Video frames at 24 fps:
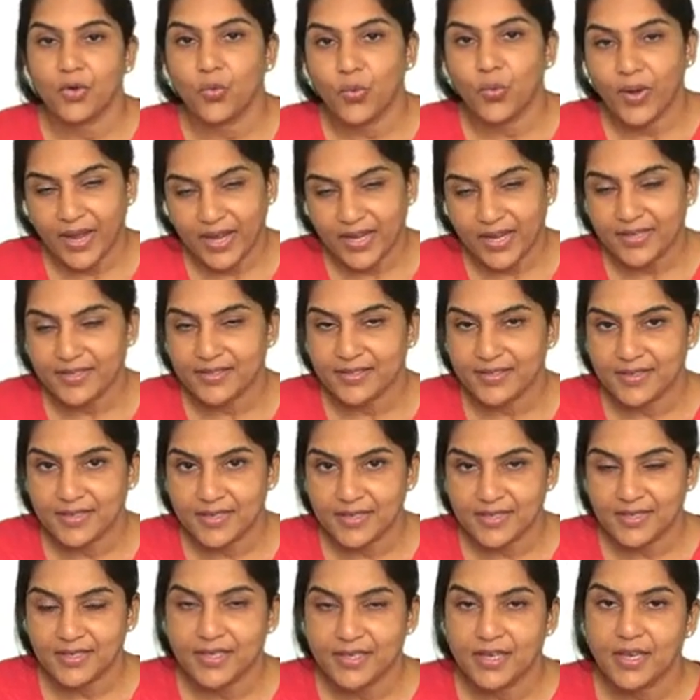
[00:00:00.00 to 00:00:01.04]
Why is
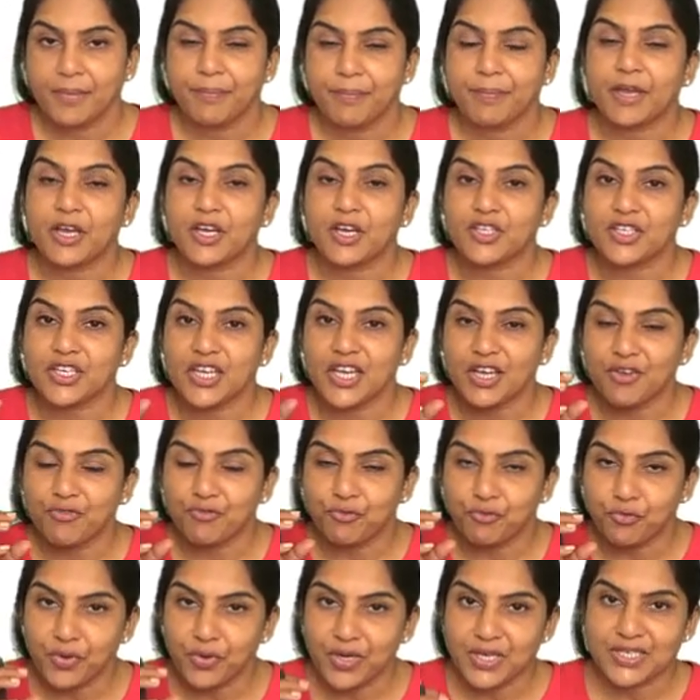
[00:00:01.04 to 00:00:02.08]
this? Because
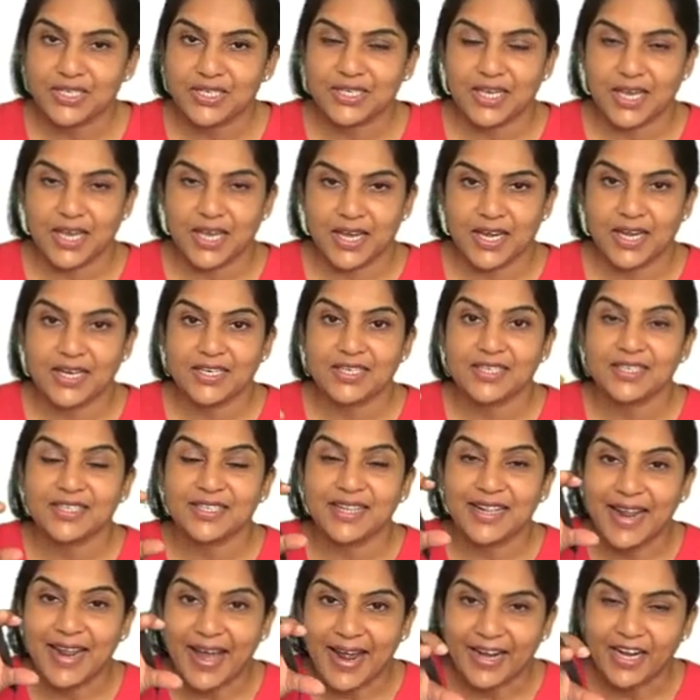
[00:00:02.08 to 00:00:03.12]
if we say it is
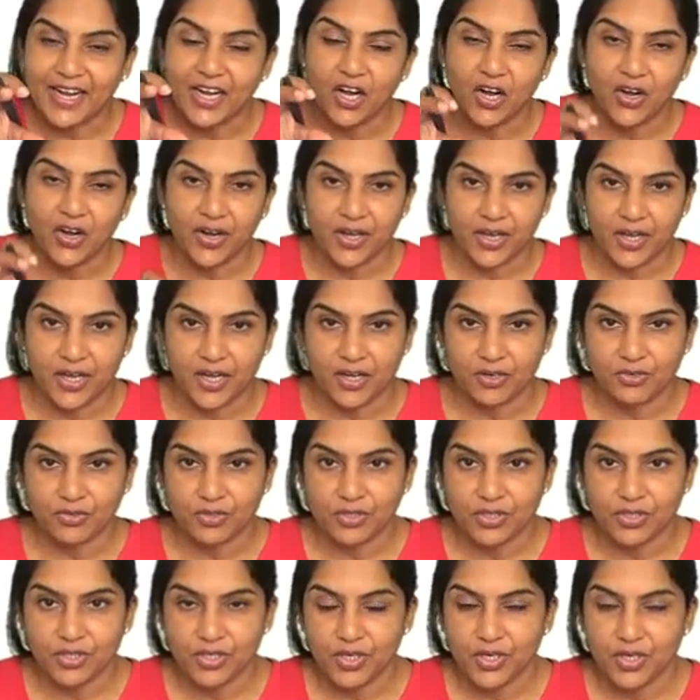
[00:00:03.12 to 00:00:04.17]
landlord account,
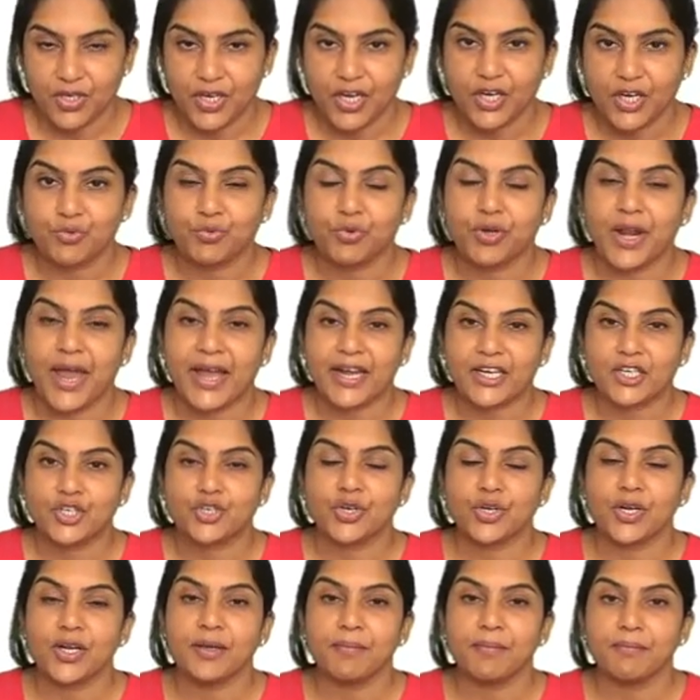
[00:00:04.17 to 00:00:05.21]
it would
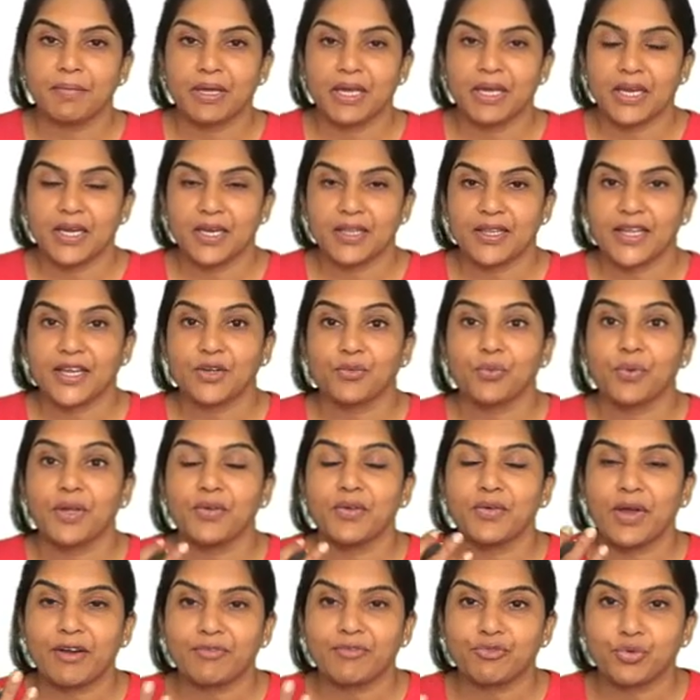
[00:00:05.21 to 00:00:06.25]
actually mean that we
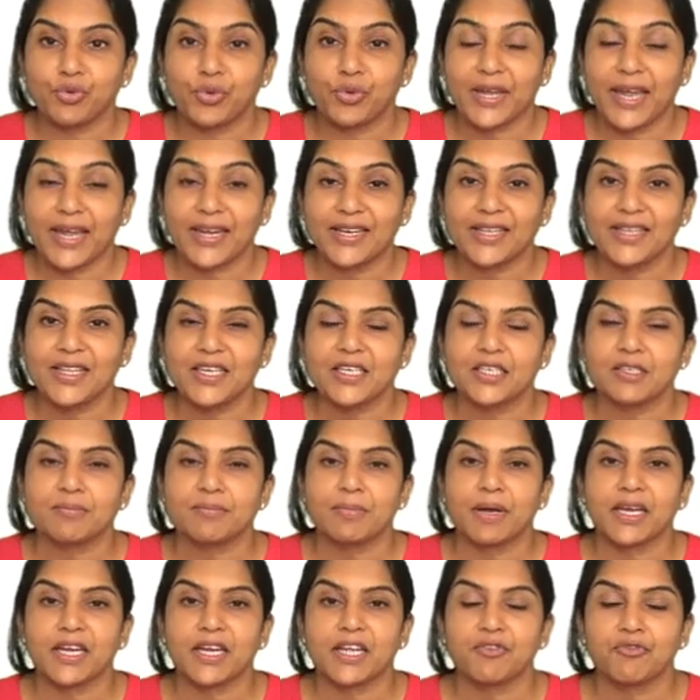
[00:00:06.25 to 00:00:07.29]
have to get this
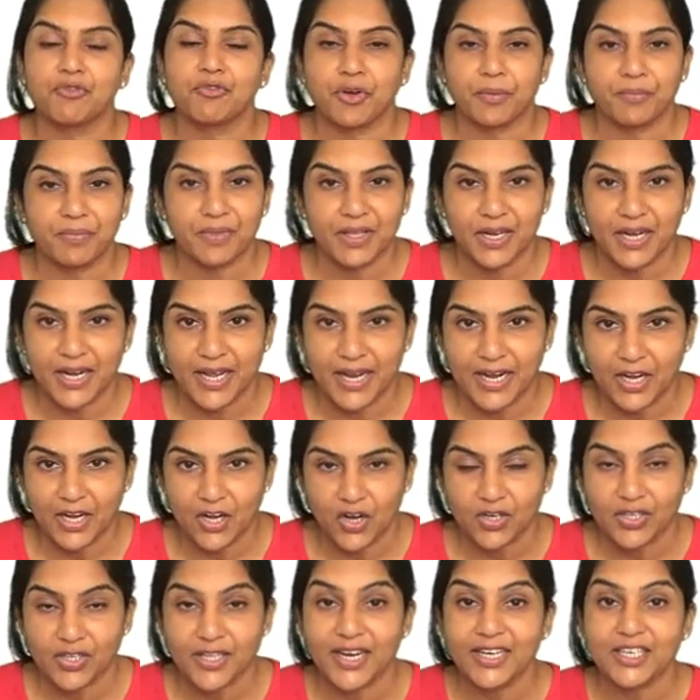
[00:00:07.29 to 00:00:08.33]
money from the
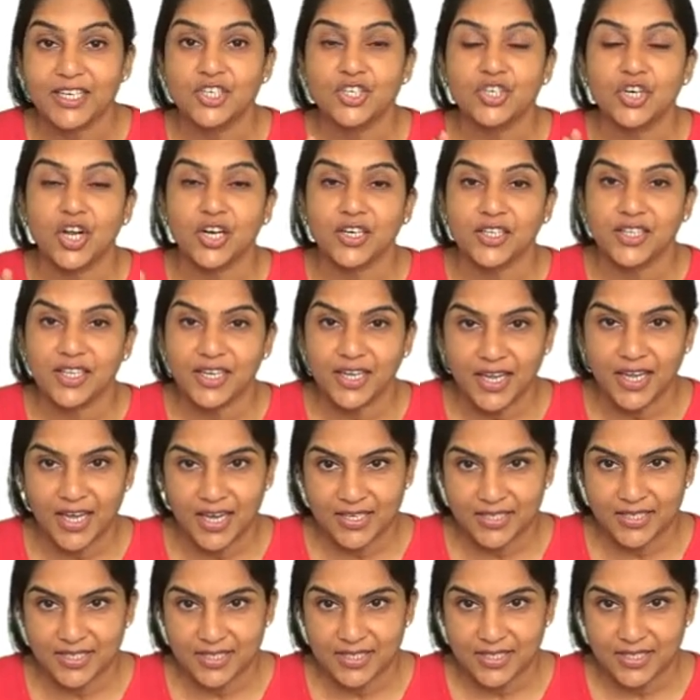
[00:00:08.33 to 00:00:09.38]
landlord. That is not the
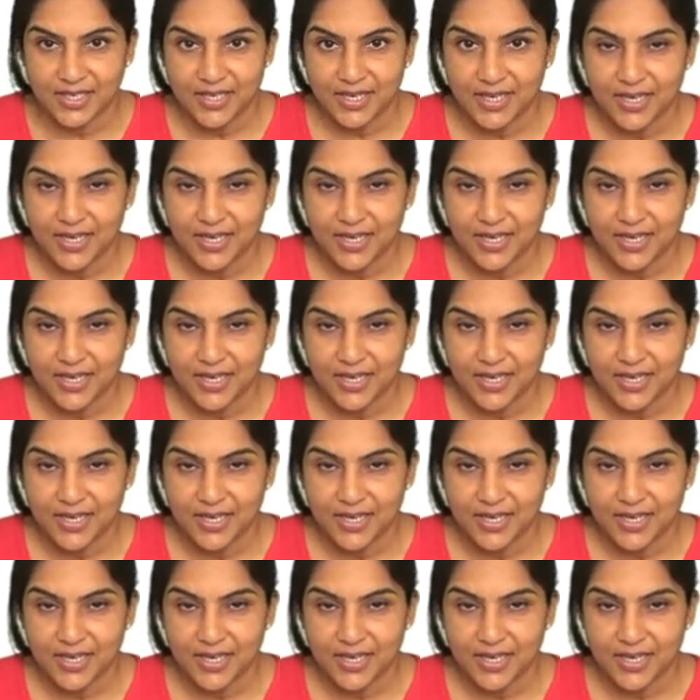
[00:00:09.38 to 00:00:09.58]
case.